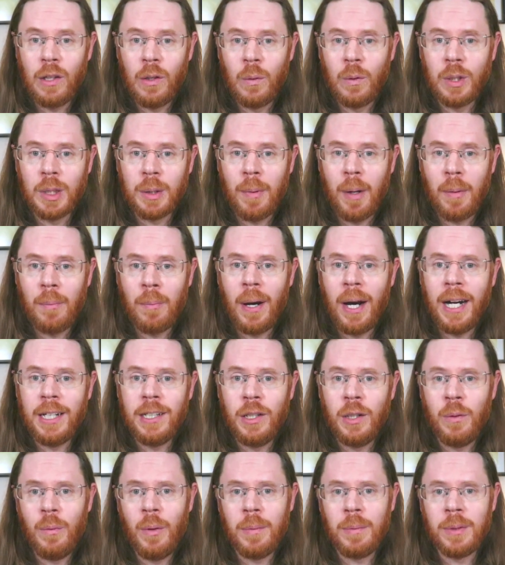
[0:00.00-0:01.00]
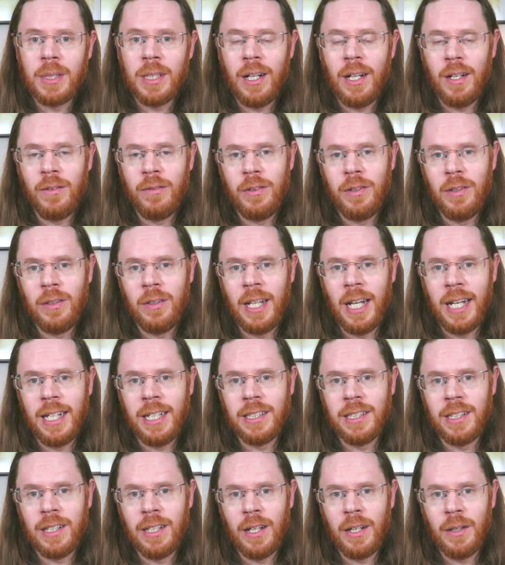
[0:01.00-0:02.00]
launched my brand new website a few
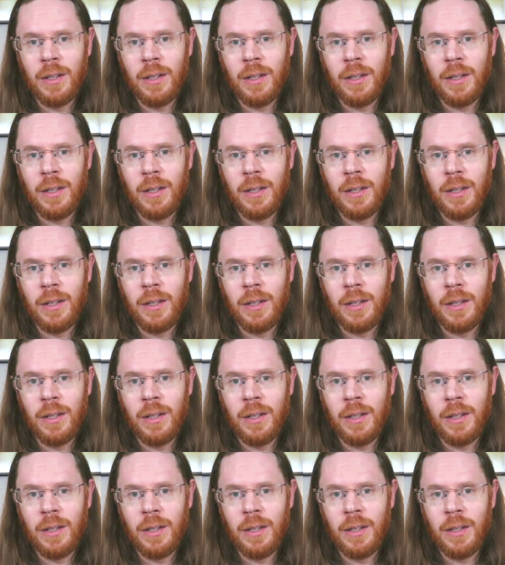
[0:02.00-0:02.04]
days ago,